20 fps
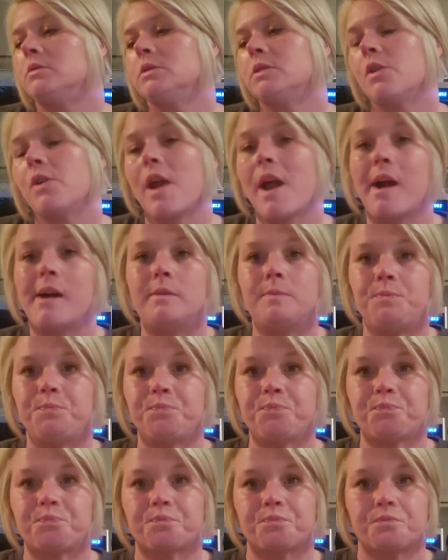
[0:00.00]
So yeah.
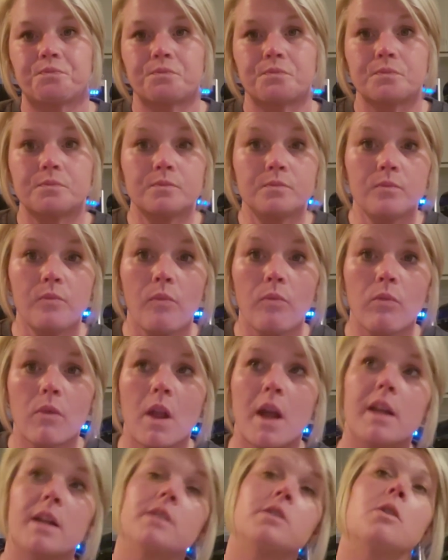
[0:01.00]

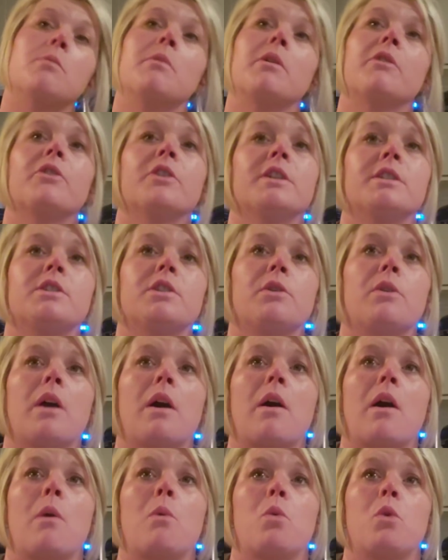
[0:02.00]
And I told my friend too,
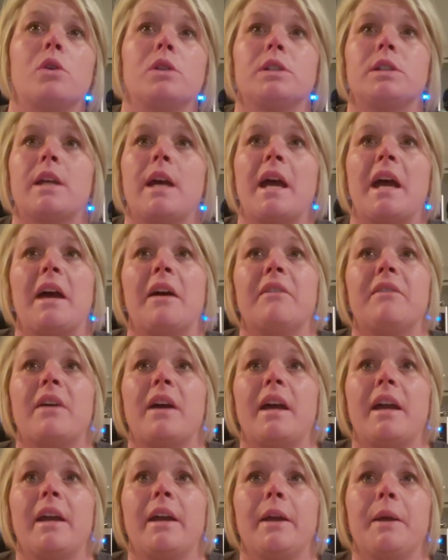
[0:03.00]
I want to have
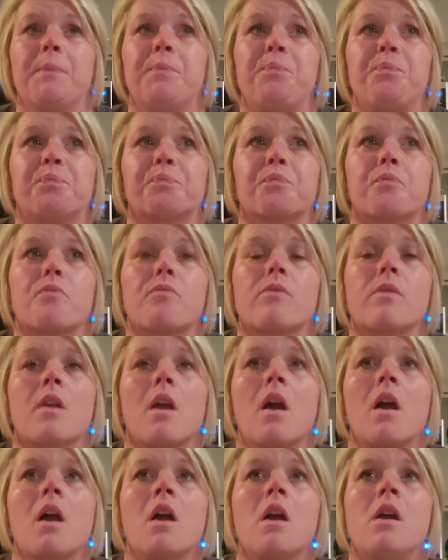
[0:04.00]
a
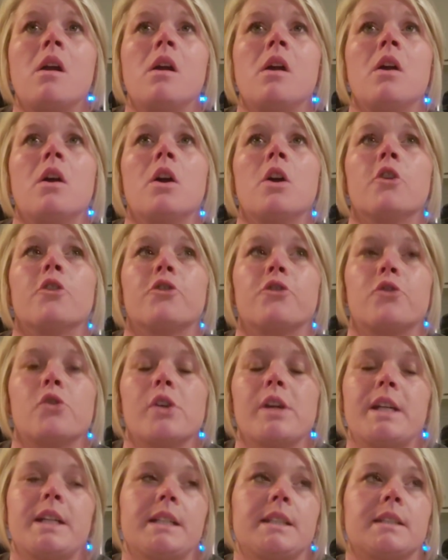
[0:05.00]

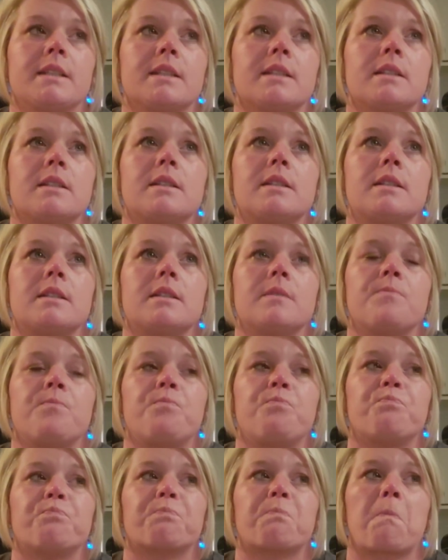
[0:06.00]
friends
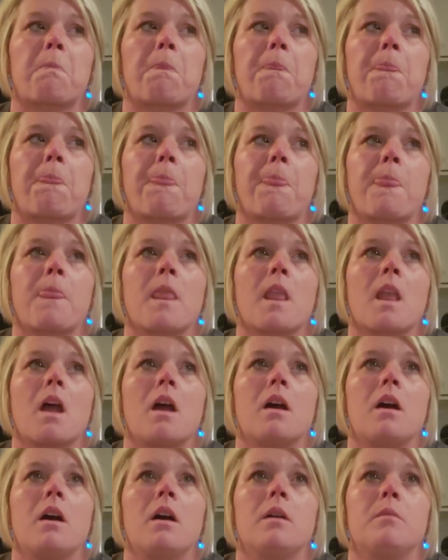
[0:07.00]

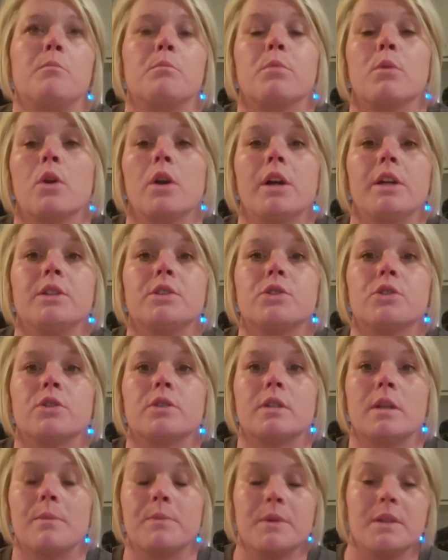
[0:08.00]
brunch or
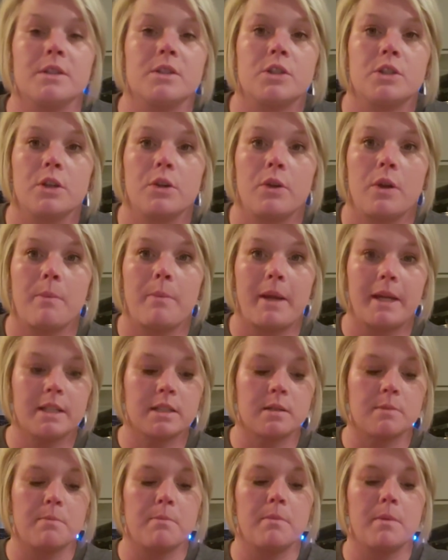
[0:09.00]
something soon, and make
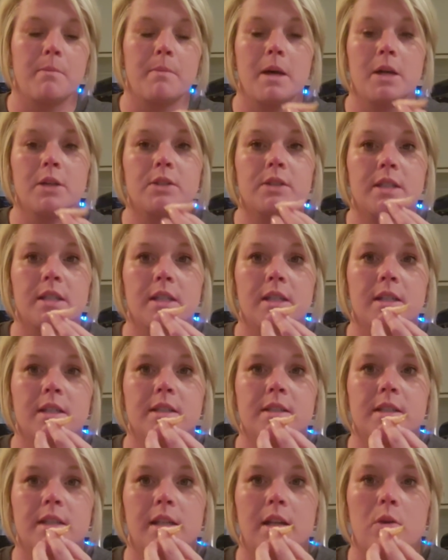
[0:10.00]
some
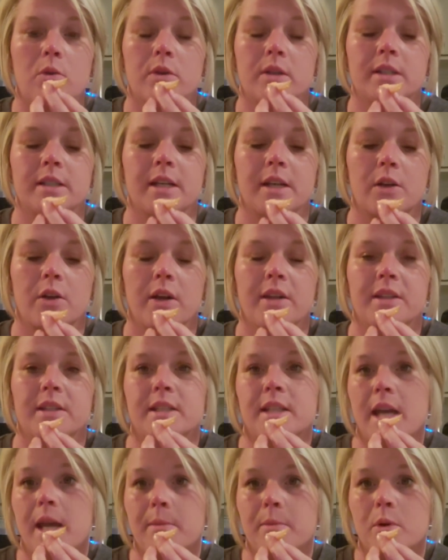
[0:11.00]
mimosas, and I want to decorate the
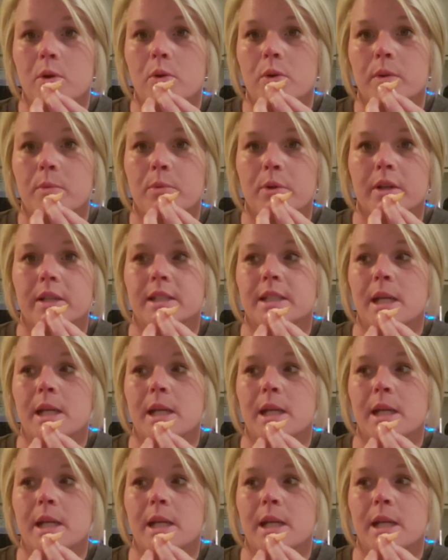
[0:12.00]
table with pretty